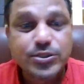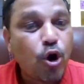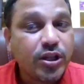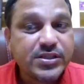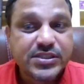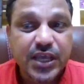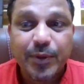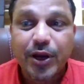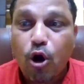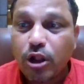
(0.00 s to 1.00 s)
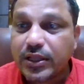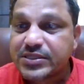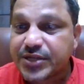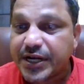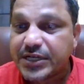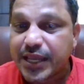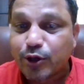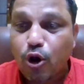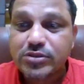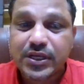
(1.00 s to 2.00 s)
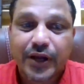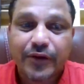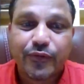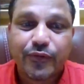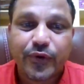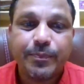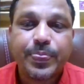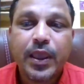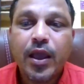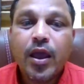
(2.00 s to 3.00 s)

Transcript: It's not the same in all the states across the country.